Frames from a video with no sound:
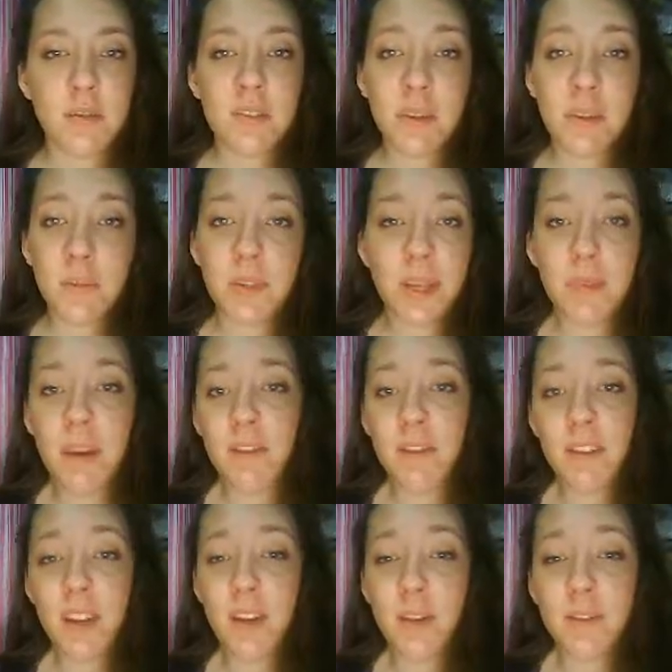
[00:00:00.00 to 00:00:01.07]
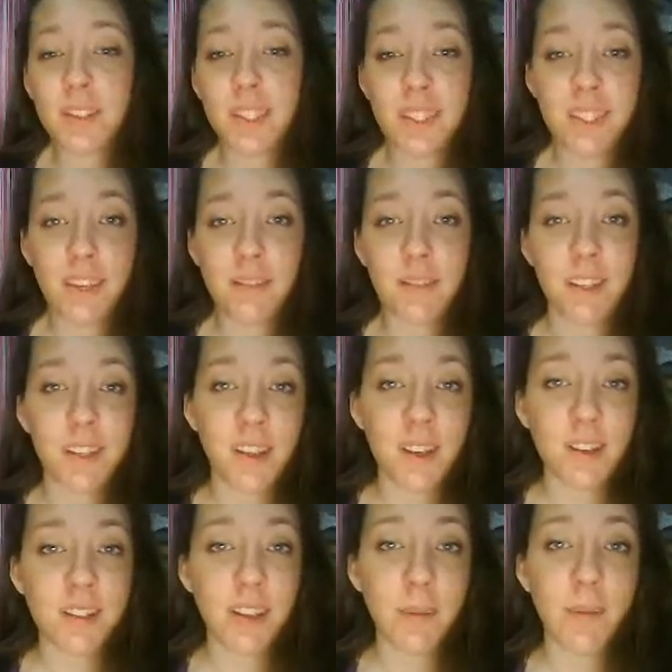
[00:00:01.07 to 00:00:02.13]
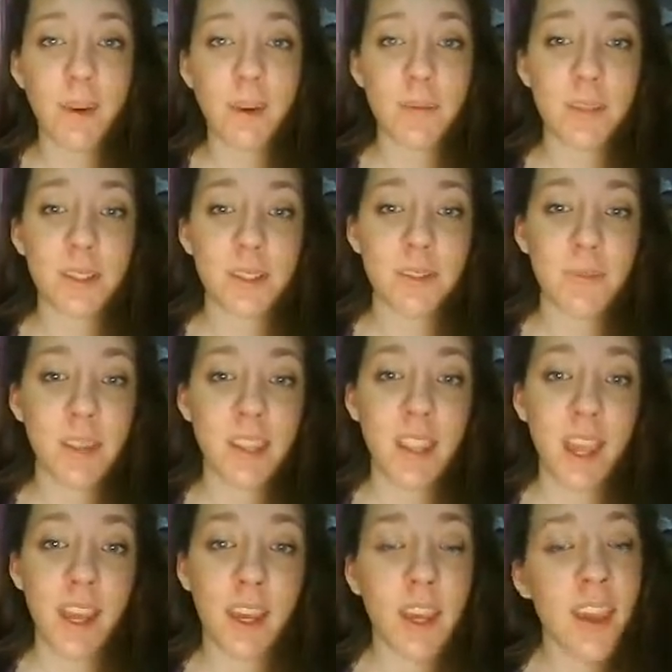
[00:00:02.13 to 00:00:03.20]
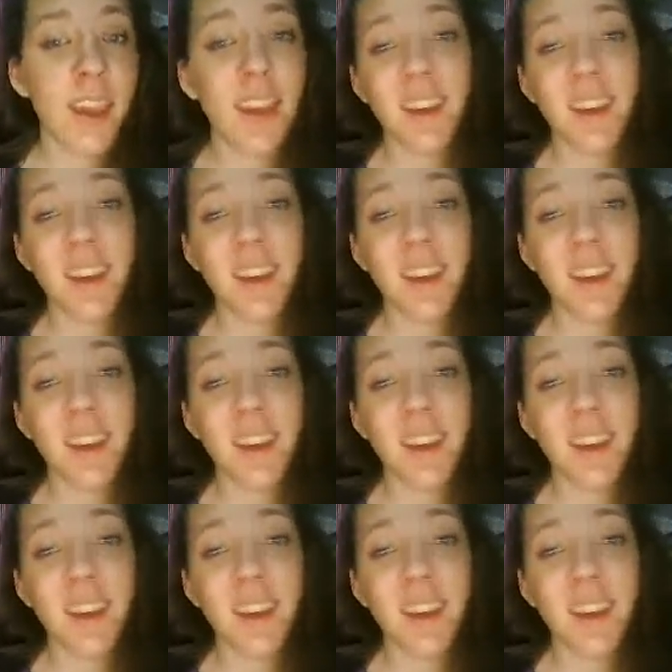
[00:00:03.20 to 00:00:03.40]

do something in my videos because I feel like all summer I'm just going to be like,